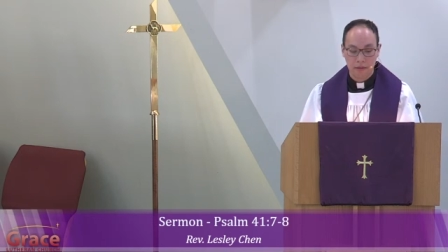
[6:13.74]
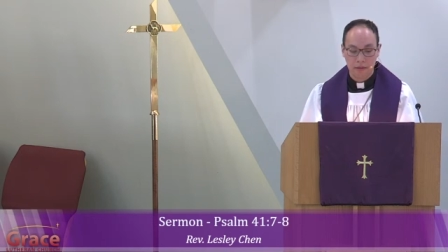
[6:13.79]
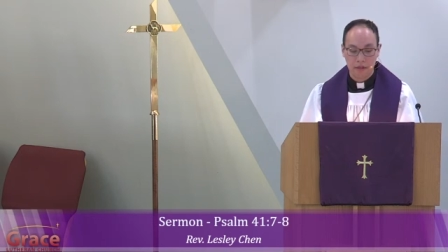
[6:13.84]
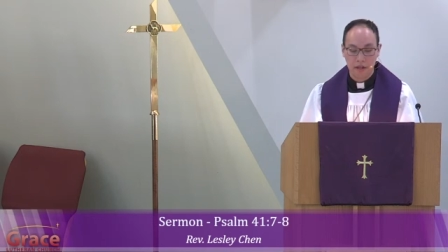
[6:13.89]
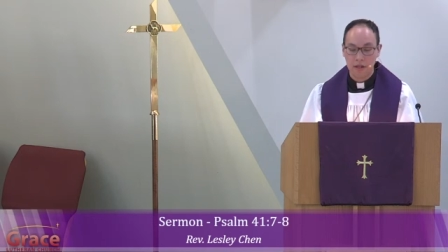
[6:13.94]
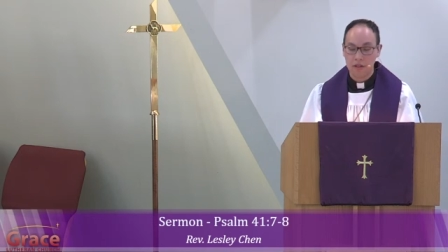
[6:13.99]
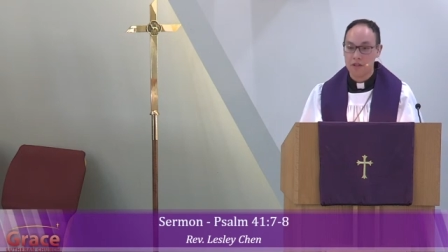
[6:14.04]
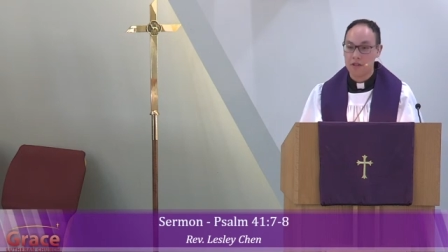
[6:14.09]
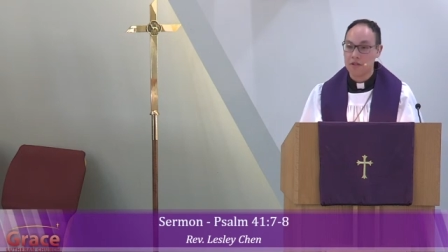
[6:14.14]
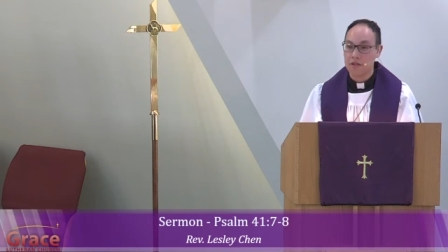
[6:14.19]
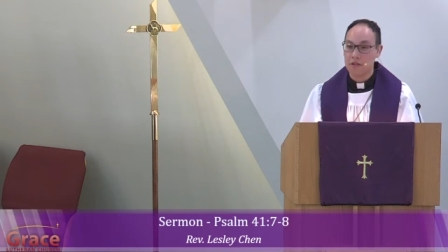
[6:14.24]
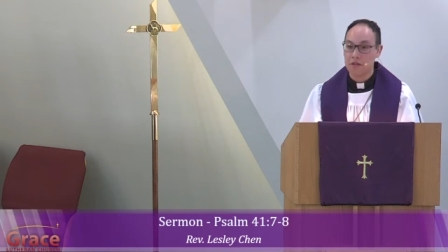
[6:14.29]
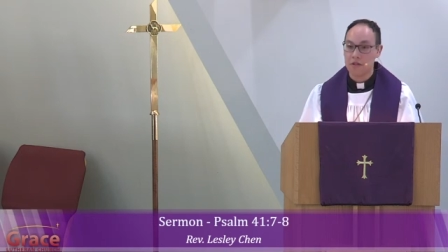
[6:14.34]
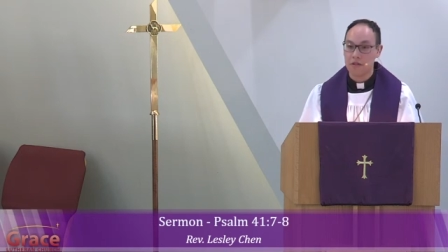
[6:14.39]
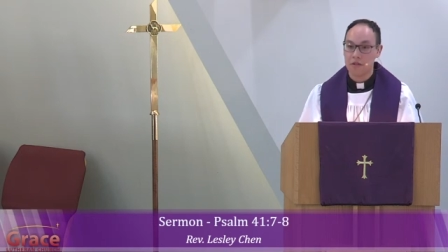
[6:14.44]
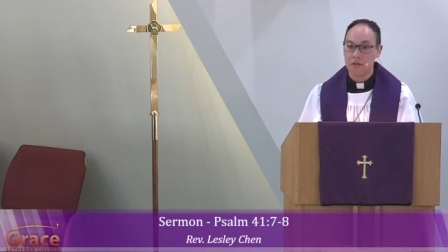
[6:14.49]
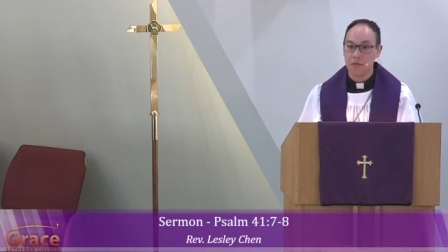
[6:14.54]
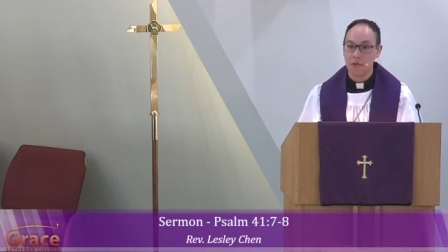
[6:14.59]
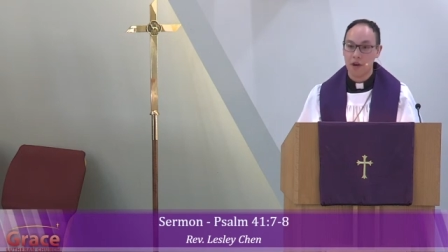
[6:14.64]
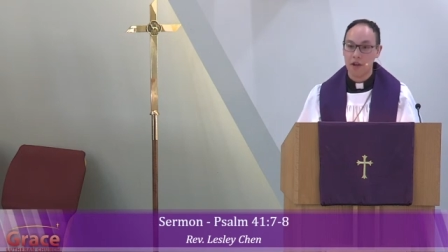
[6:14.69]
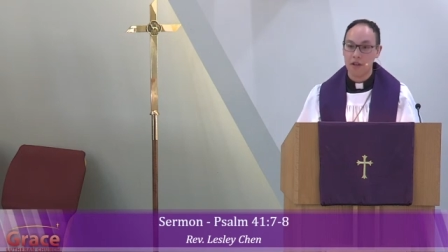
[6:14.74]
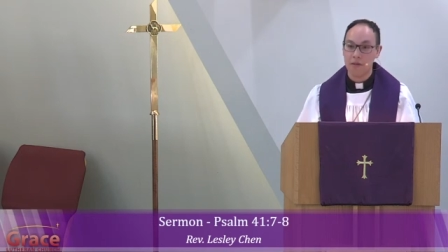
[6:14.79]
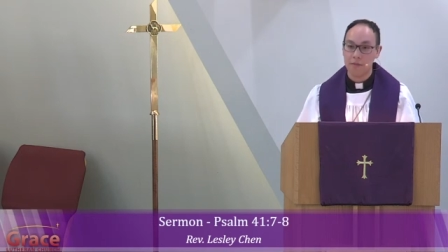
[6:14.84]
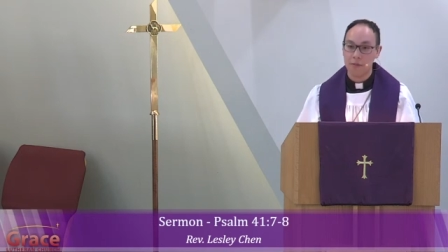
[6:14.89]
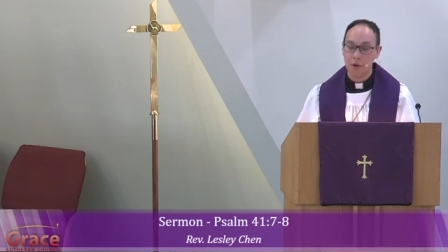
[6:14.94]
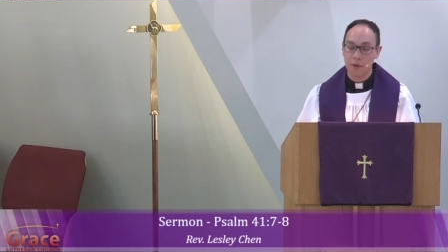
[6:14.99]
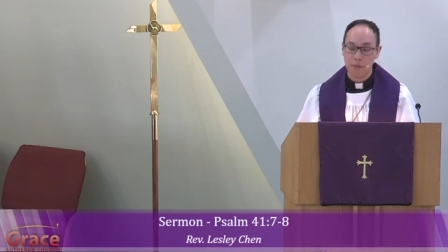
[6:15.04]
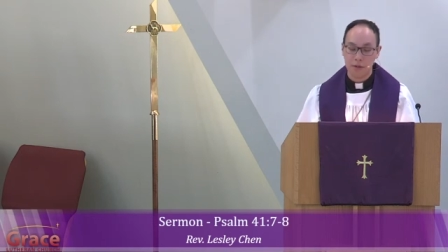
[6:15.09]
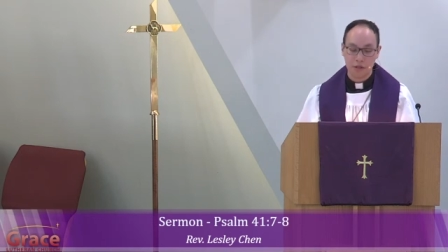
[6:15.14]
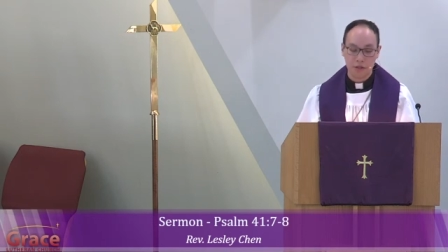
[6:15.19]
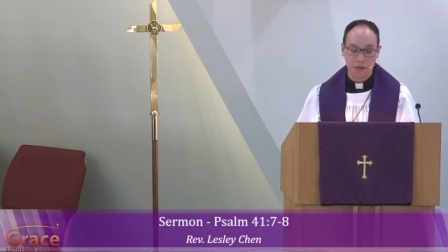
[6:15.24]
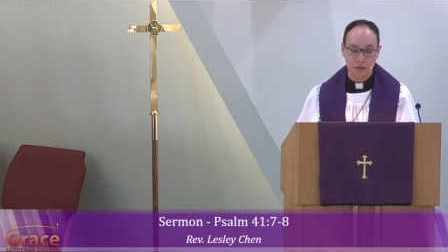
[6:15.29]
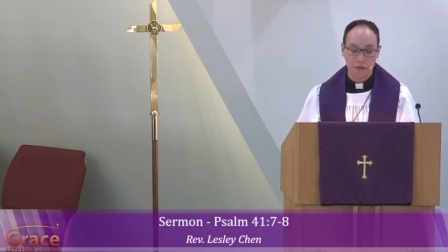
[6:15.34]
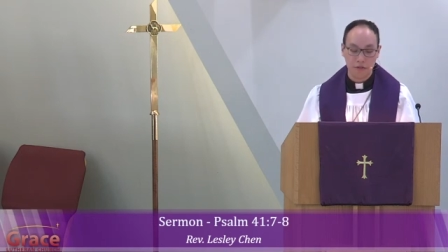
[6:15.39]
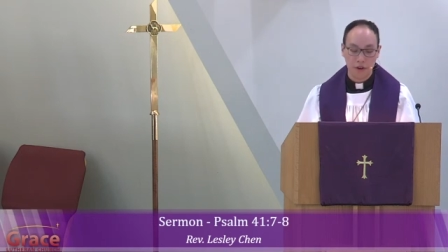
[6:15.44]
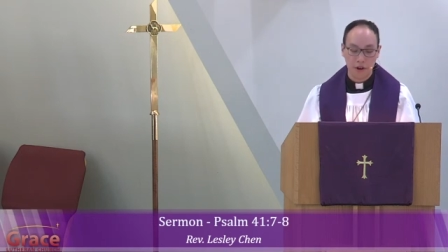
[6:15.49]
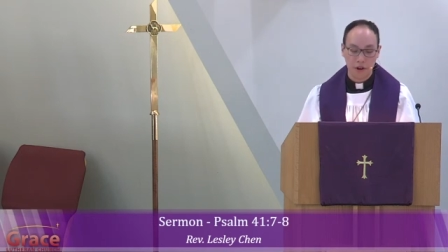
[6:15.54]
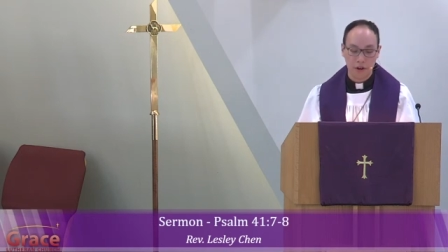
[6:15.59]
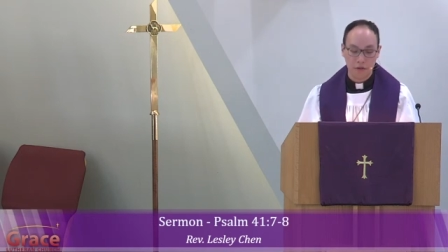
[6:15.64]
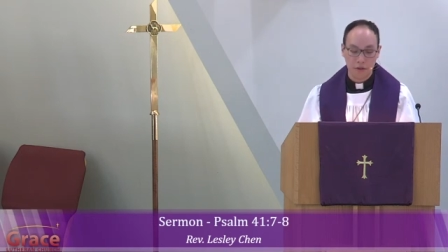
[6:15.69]
Yet, in this quiet moment
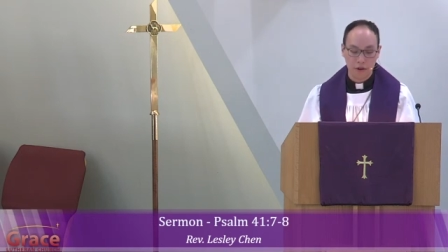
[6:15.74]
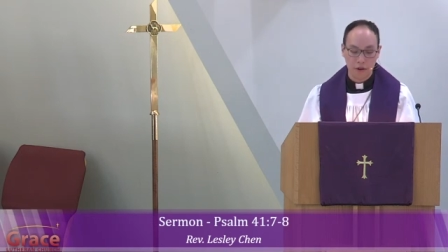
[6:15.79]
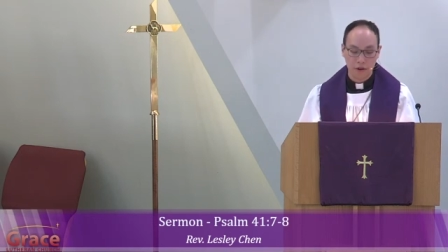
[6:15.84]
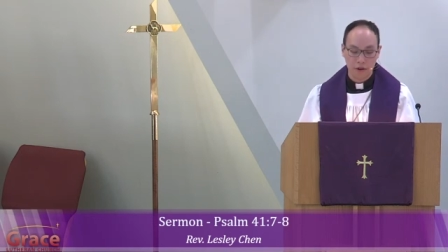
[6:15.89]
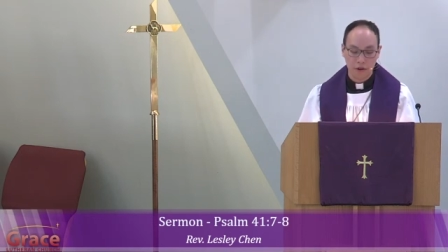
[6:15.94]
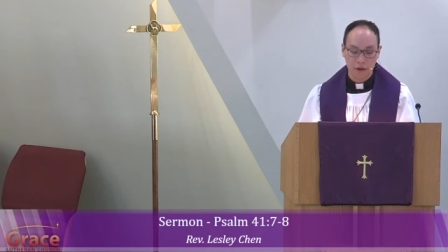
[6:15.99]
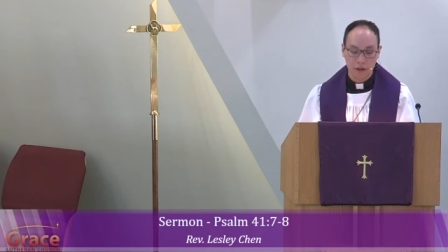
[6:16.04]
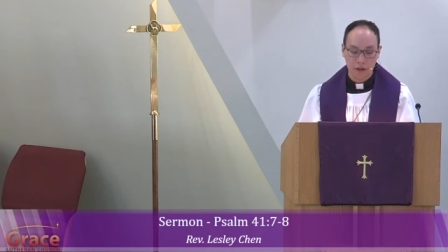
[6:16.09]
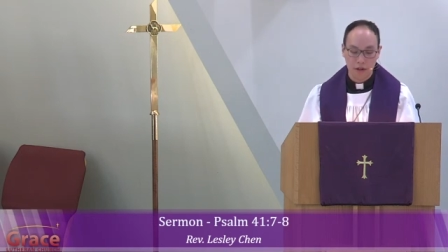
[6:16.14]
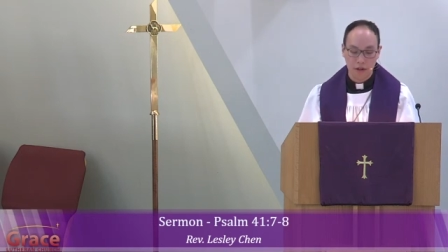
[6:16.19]
of horror,